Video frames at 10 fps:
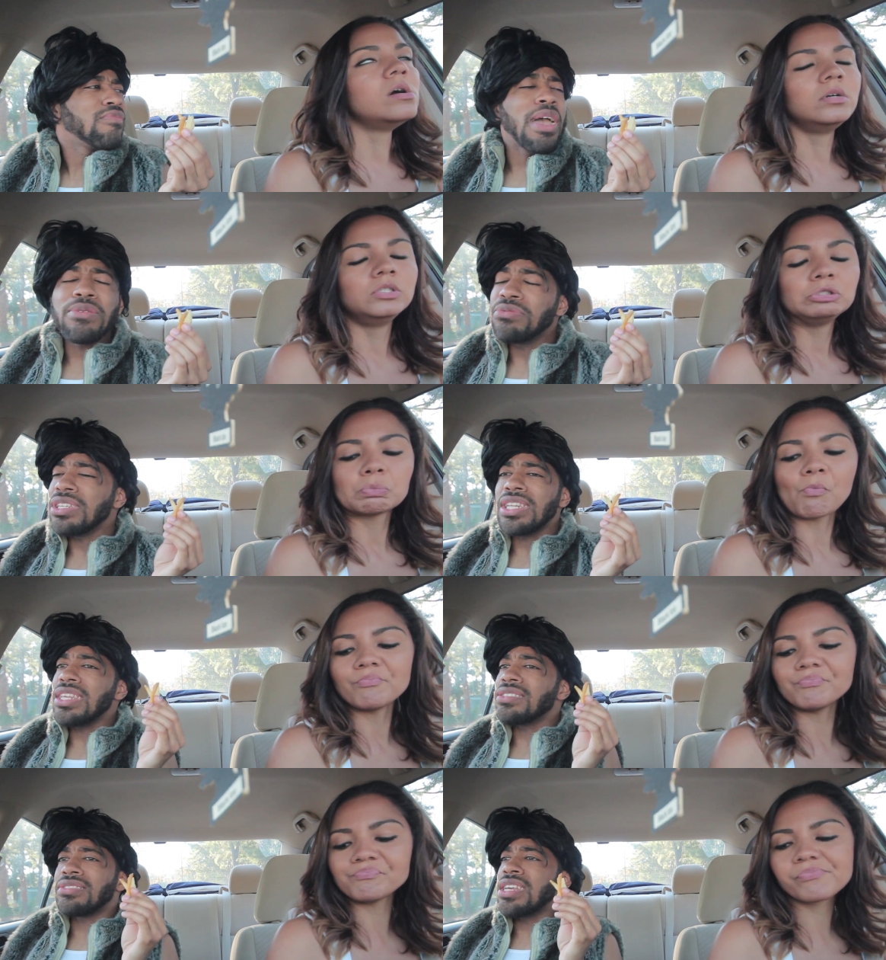Speaker 1: Maybe you need to
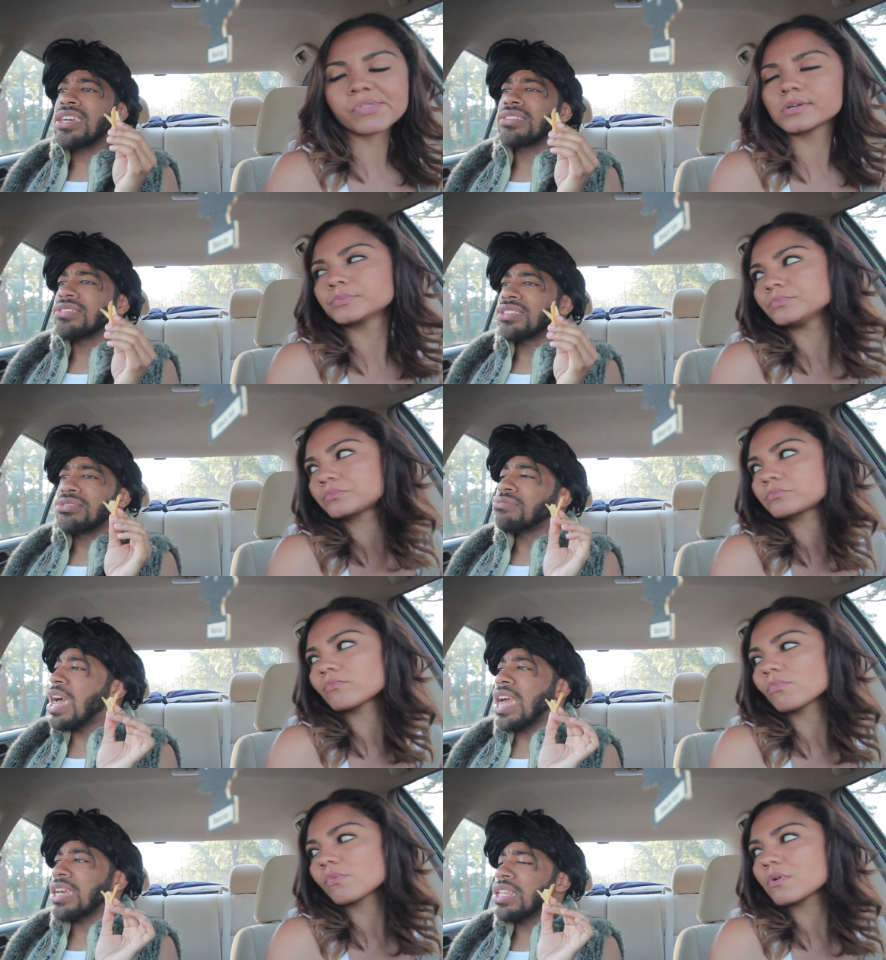eat a Snickers because you're not
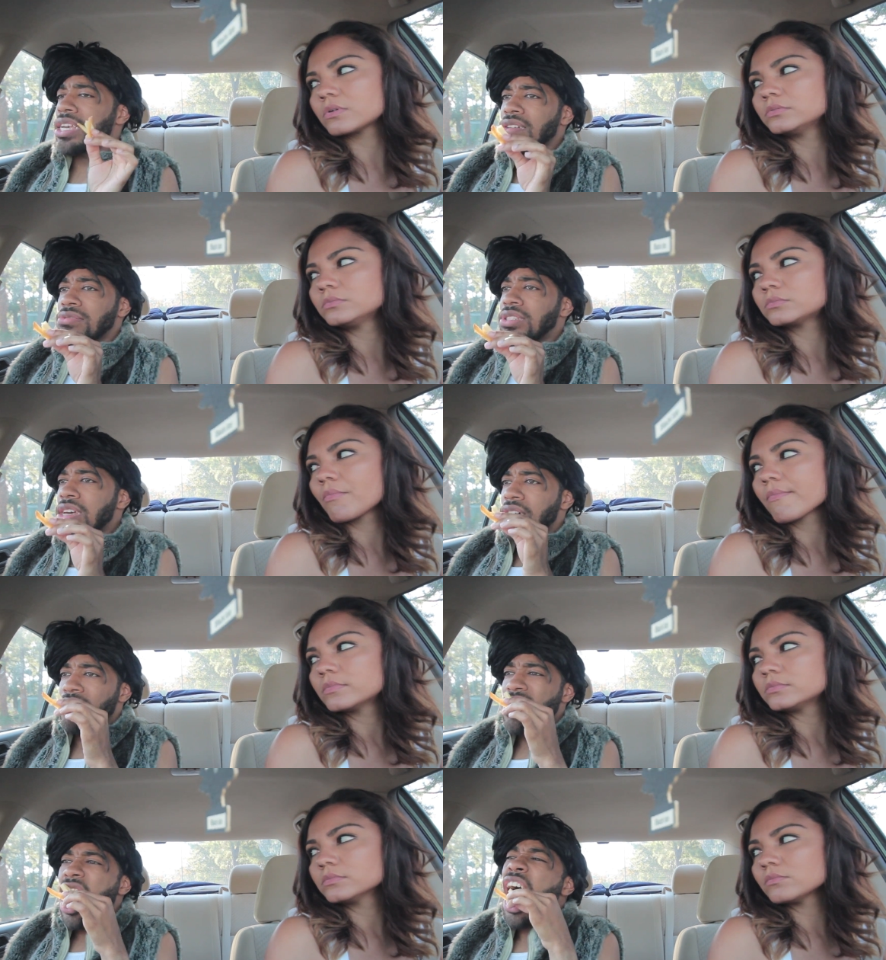acting like yourself.